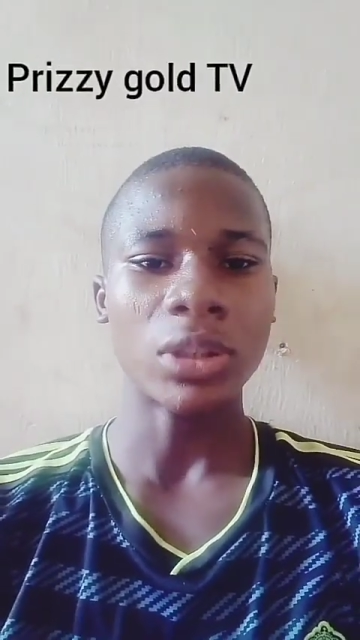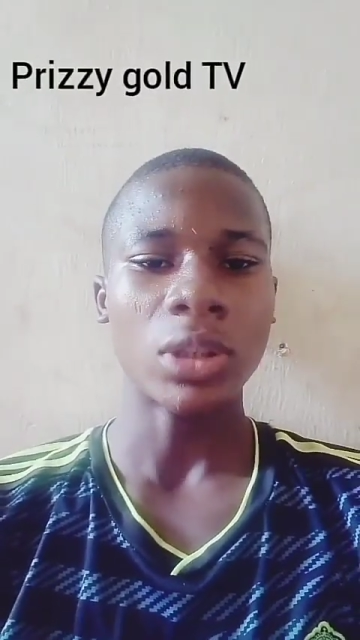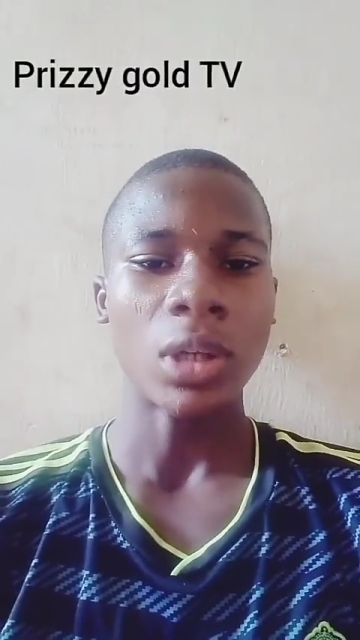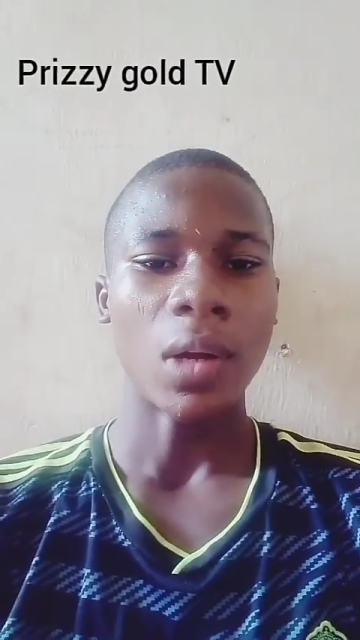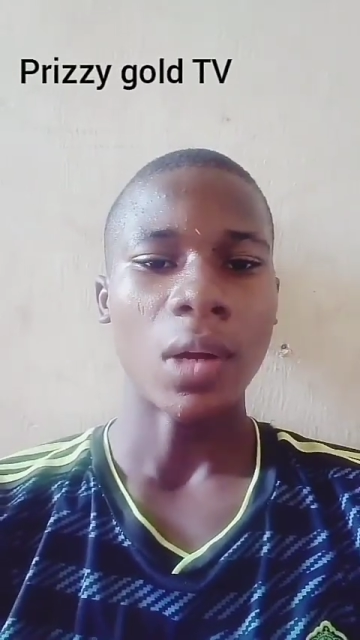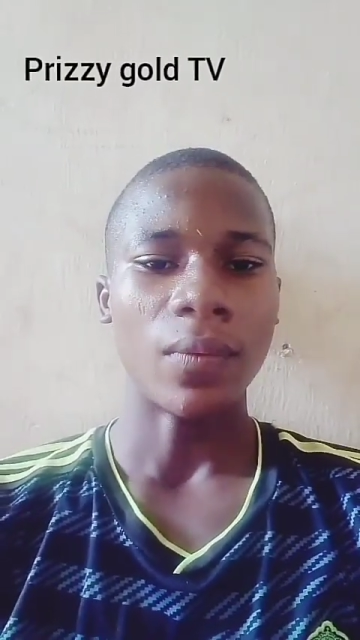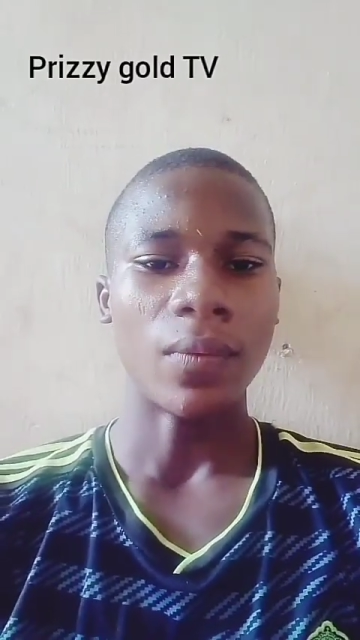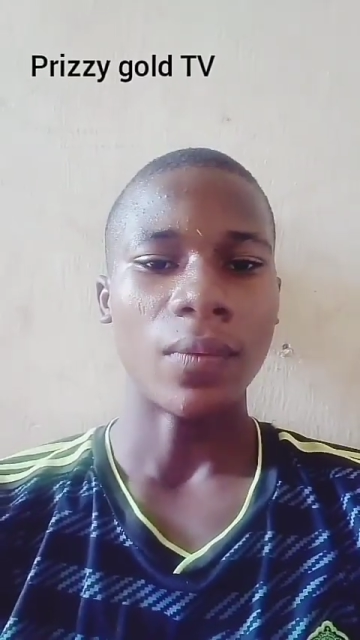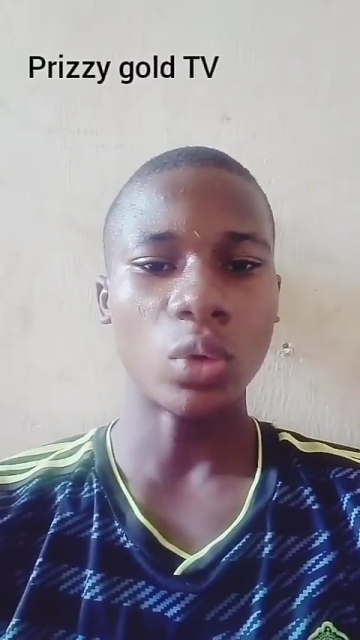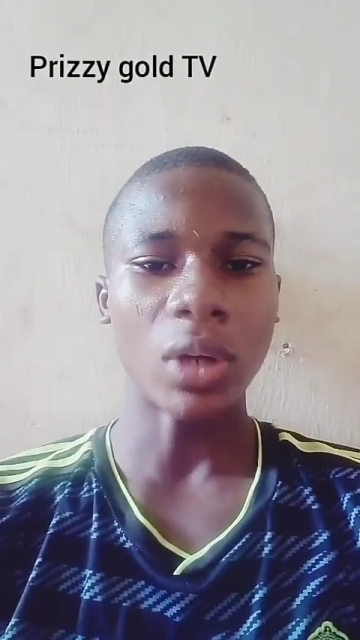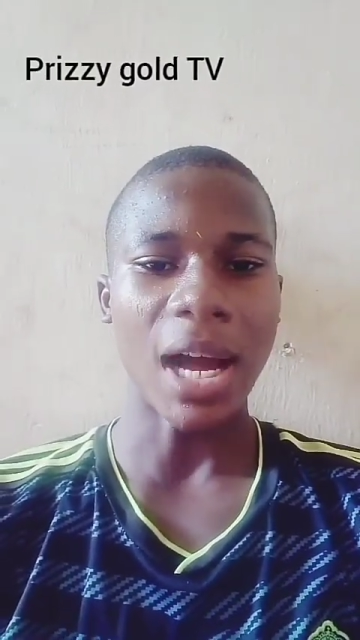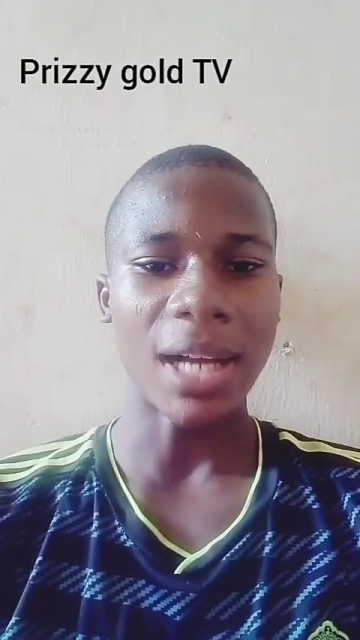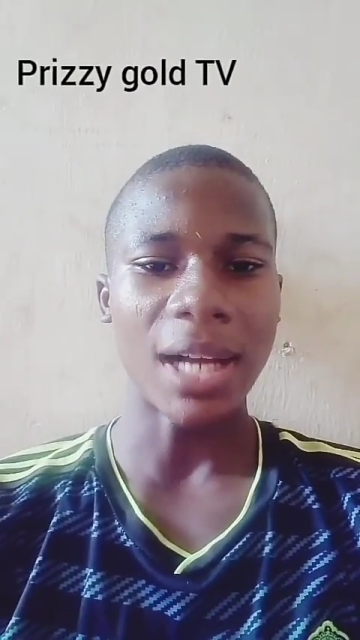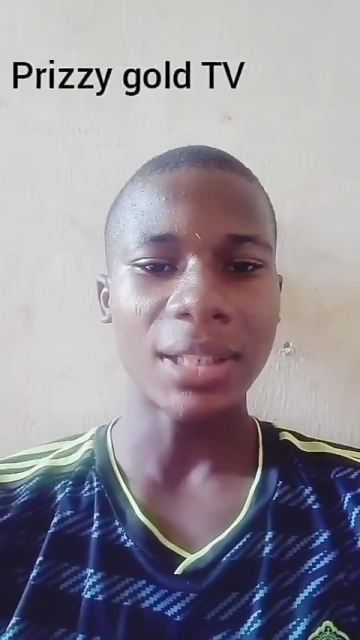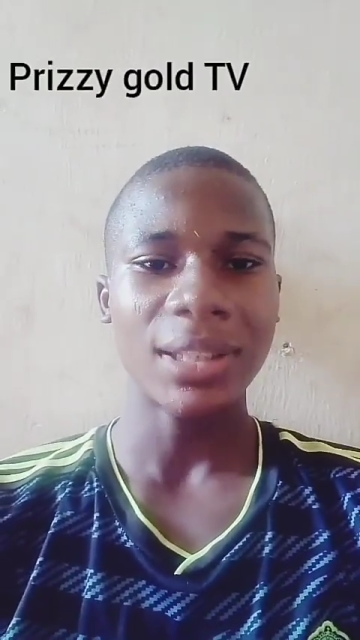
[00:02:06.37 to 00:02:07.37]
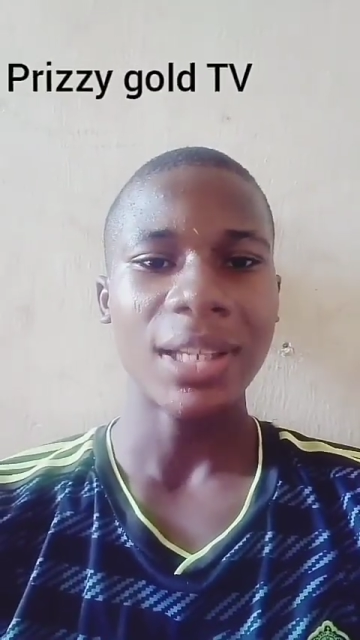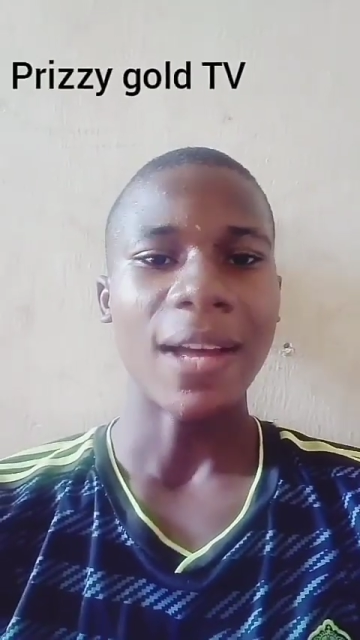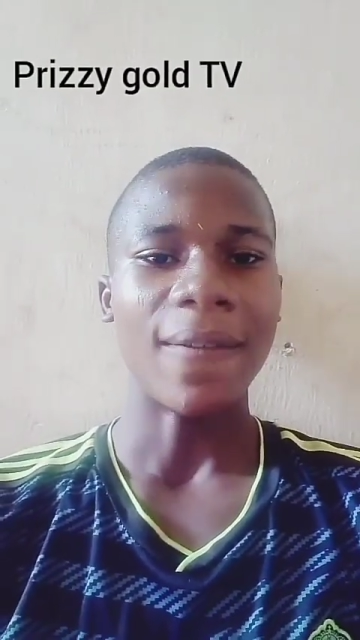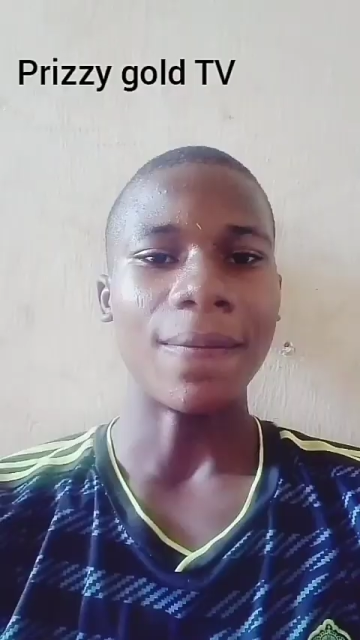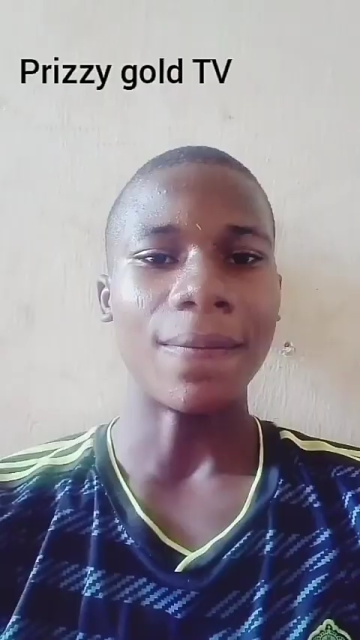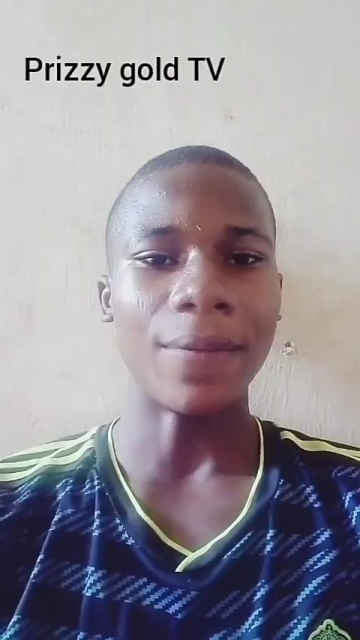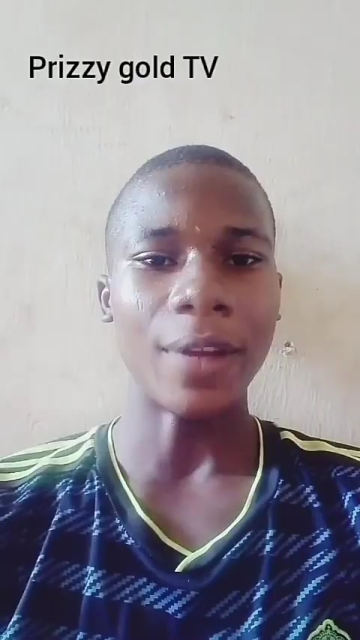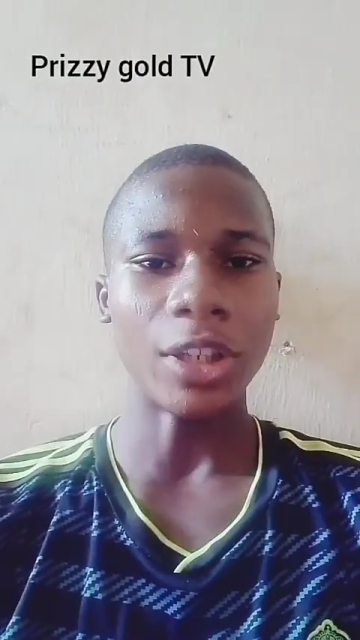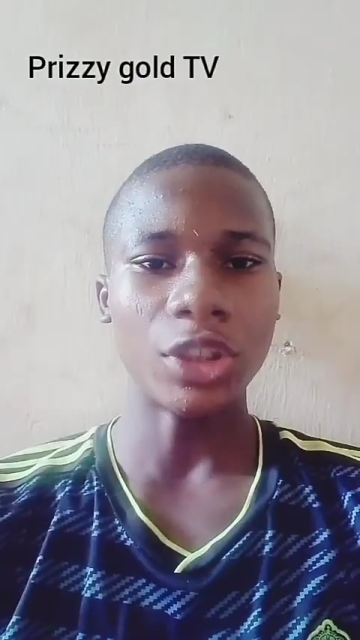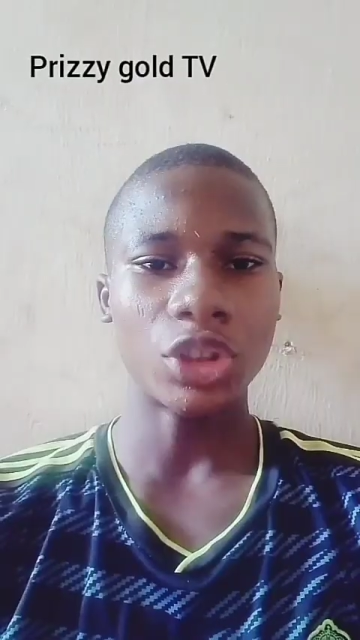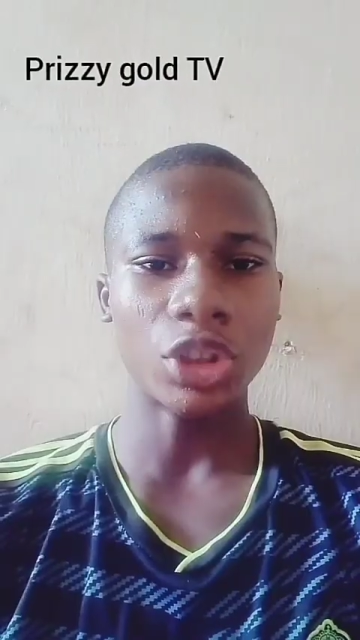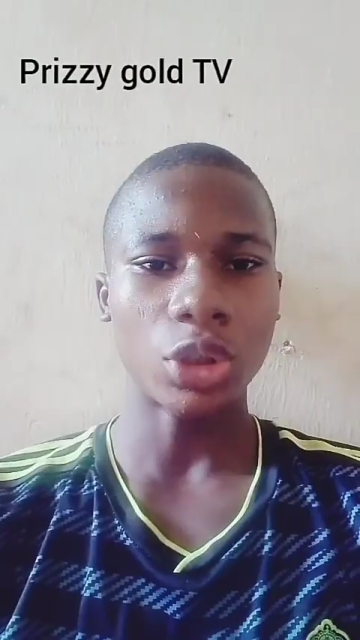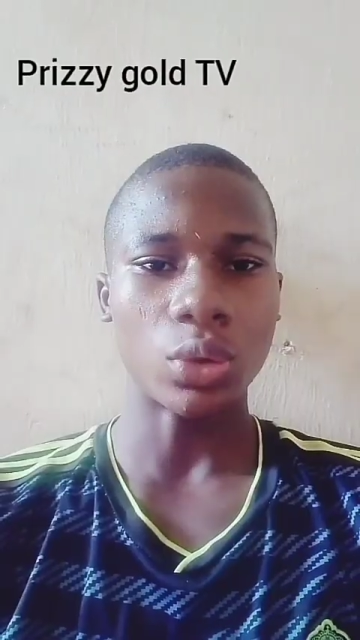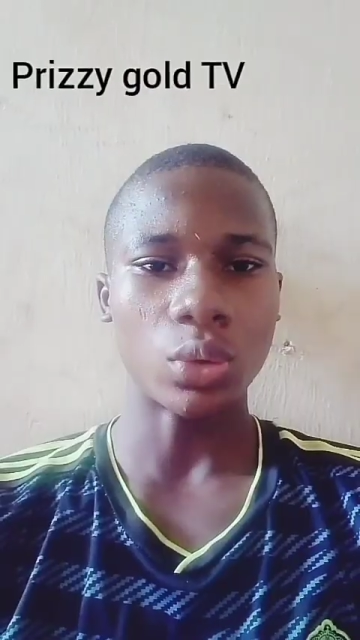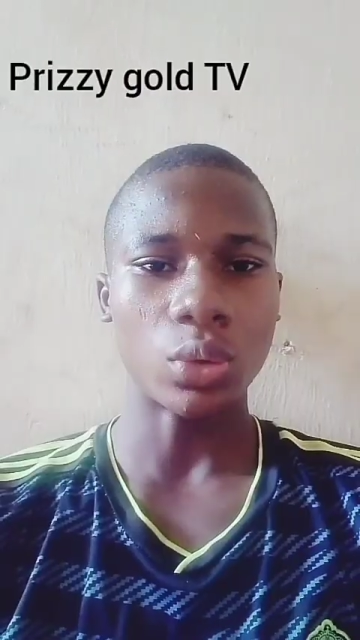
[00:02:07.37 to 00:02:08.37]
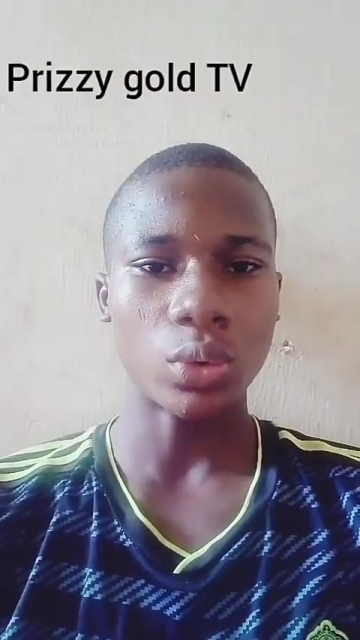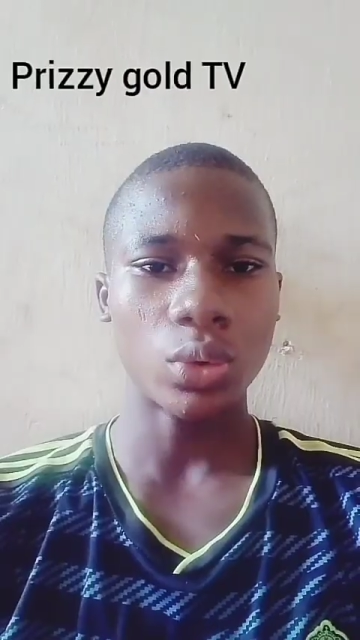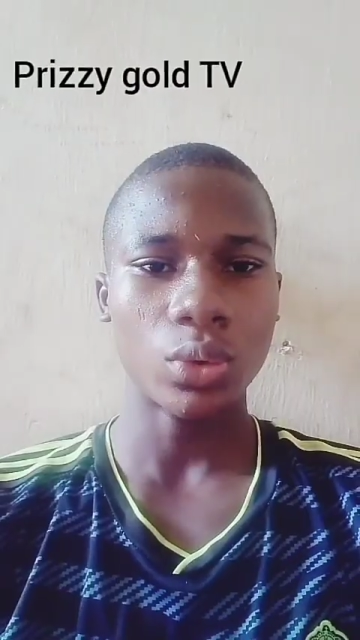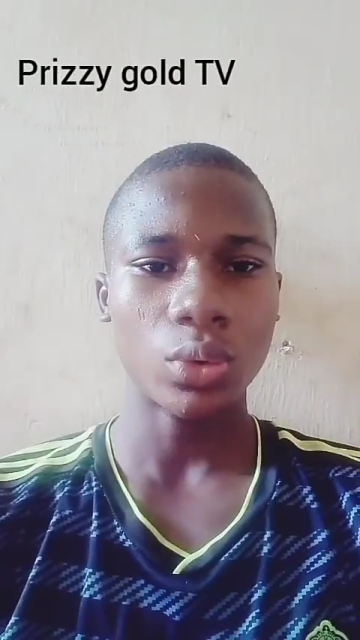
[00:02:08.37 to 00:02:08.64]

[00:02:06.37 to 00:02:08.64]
known as ventricles.